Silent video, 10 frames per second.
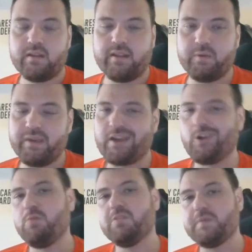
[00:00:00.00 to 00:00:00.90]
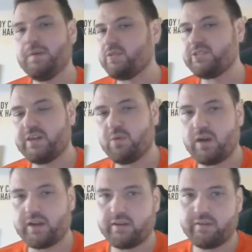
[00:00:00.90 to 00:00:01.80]
like we got homeless people and shit
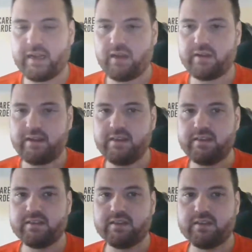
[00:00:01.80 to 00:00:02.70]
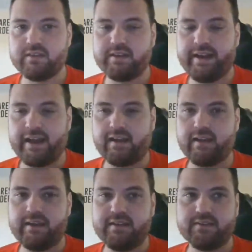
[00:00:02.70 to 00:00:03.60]
walking around. I need to
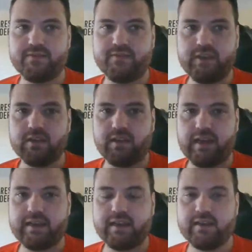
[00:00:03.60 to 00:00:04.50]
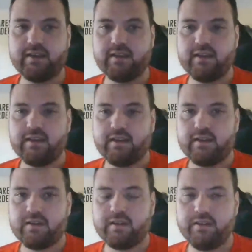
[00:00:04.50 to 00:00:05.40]
feel like
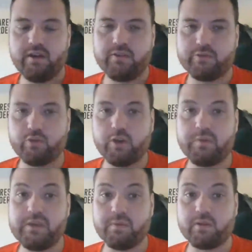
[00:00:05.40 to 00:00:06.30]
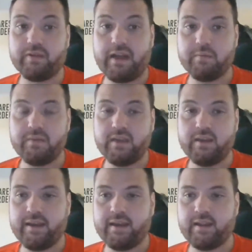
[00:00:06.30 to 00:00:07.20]
there's real people around
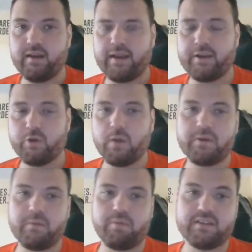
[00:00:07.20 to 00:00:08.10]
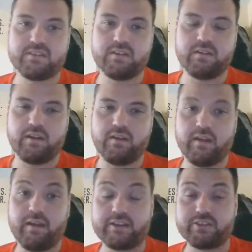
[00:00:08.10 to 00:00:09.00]
me. And I grew up in a place, and
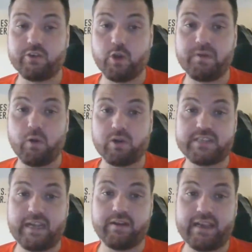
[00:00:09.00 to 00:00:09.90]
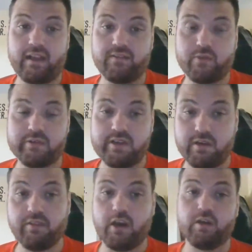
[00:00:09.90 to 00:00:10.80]
I actually grew up in Orange County,
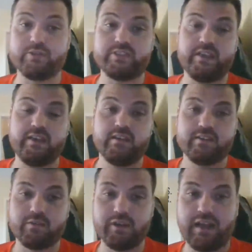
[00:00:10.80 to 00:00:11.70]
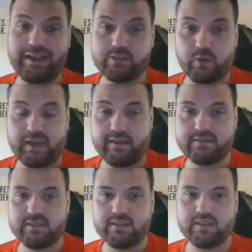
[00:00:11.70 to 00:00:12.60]
California. The OC, the Real
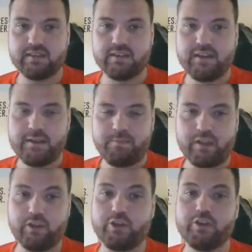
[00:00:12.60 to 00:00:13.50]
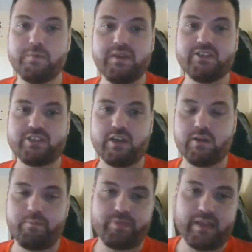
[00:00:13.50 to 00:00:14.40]
Housewives, and the Laguna Beach
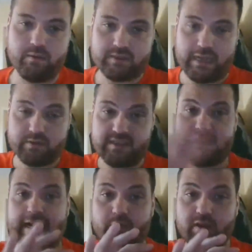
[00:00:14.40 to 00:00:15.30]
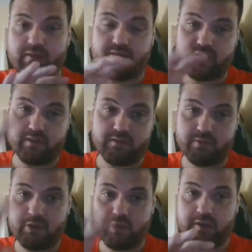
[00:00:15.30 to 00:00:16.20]
show. I was the town over from
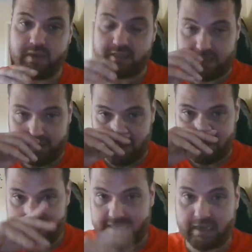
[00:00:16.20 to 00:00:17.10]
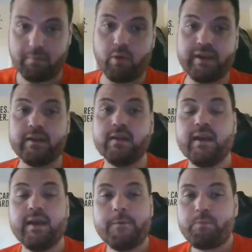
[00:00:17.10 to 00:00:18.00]
Laguna Beach. I grew up in Dana Point,
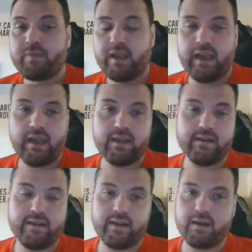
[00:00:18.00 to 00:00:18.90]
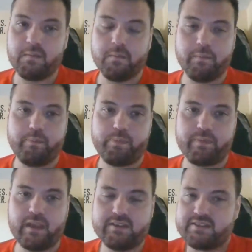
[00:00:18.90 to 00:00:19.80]
and
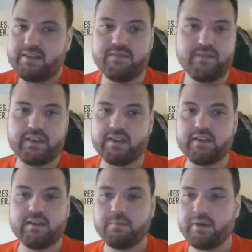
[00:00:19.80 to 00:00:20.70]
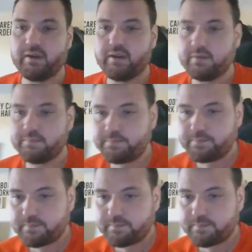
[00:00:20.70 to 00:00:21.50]
I just didn't fit in. Period.